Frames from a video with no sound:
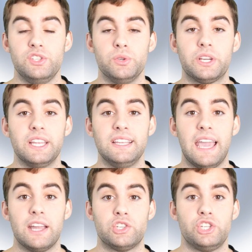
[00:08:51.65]
you can
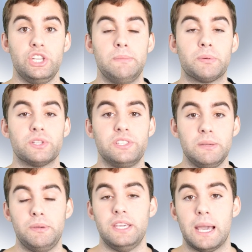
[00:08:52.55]
get cheaper
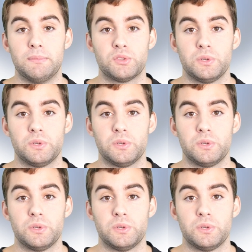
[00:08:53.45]
CPMs,